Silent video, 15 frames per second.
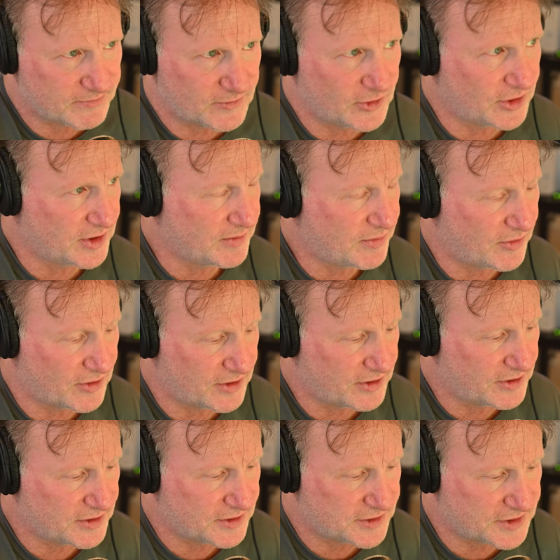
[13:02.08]
really
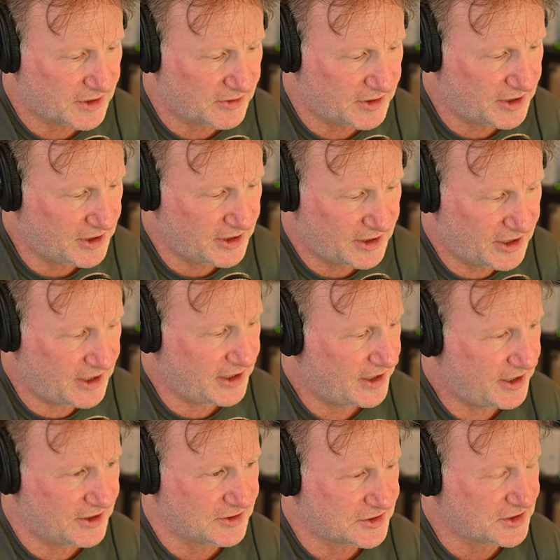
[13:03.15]
important. So
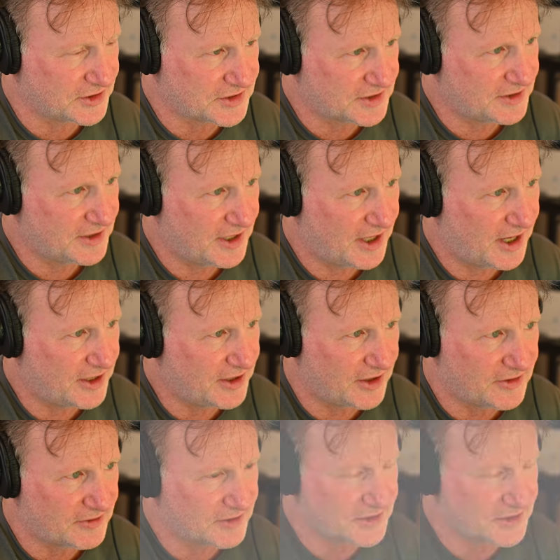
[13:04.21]
here's just another